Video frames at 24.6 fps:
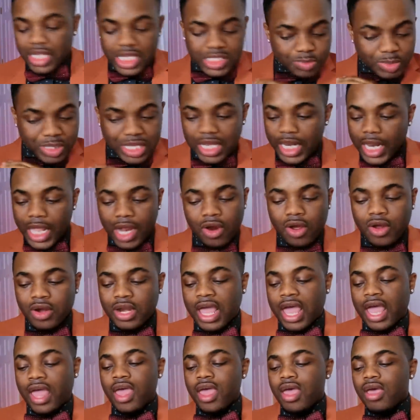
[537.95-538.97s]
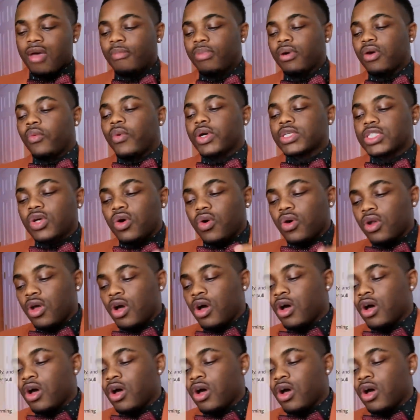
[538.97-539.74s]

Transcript: Let's be clear on that. But what's going